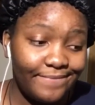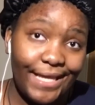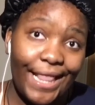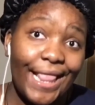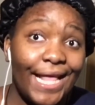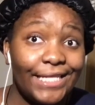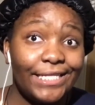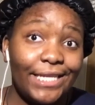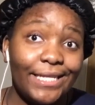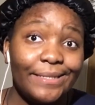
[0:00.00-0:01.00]
And that's
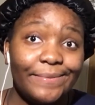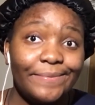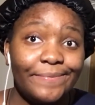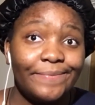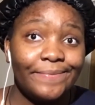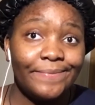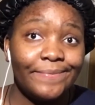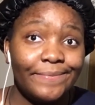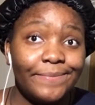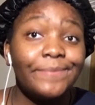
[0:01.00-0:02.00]
it.
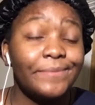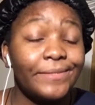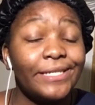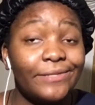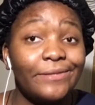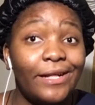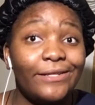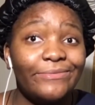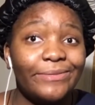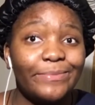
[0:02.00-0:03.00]
That's all I
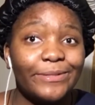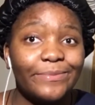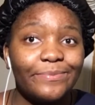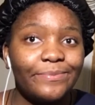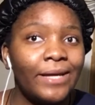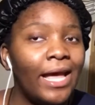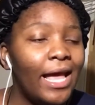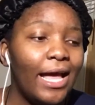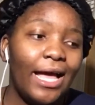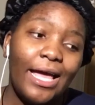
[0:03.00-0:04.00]
remember.
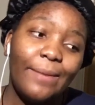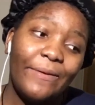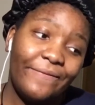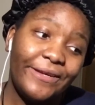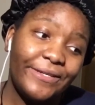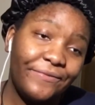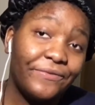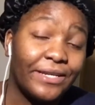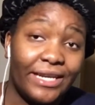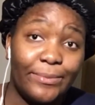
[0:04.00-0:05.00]
I am a very
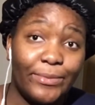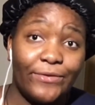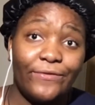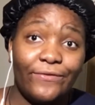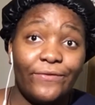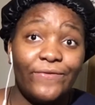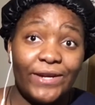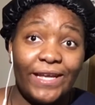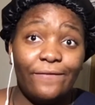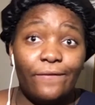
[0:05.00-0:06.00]
forgetful,
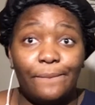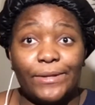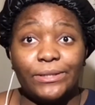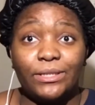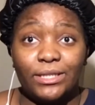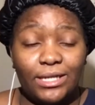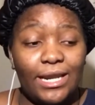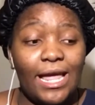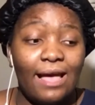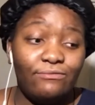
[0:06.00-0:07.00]
forgetful person, and
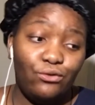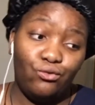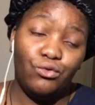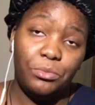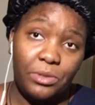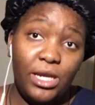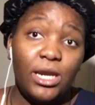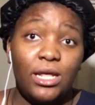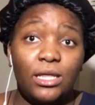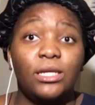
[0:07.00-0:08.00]
I have to
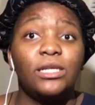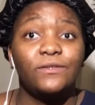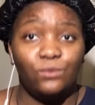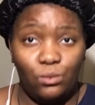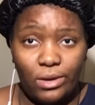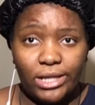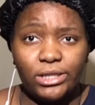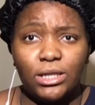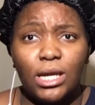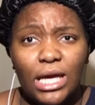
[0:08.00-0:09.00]
repeatedly
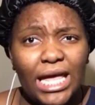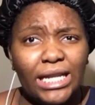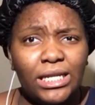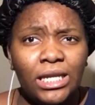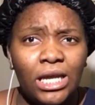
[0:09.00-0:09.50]
watch it again